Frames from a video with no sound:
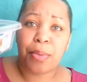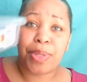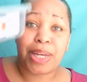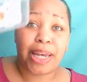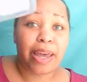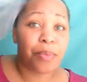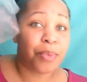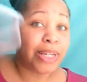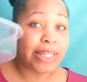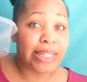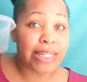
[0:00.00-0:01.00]
They came
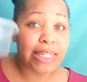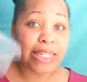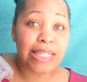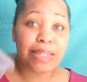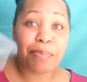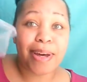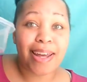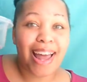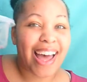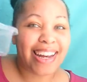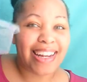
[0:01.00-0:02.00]
with lids,
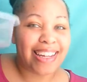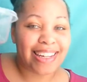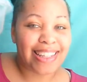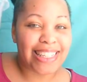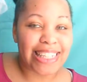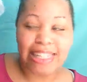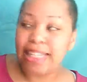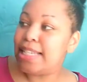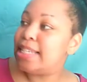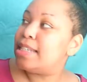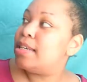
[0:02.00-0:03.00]
but I didn't get the
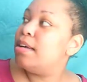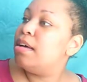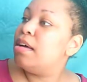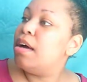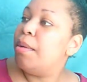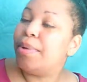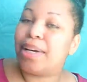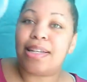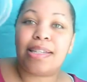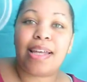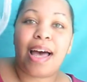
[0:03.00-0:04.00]
lids
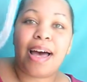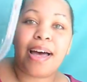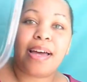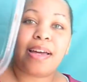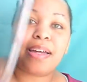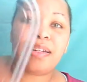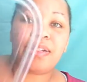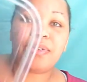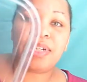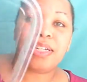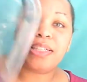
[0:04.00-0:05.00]
because I
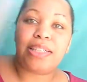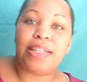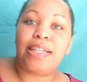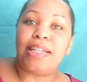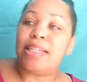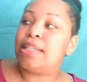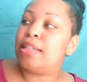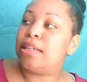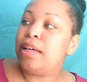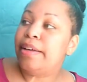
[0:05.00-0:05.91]
don't need the lids.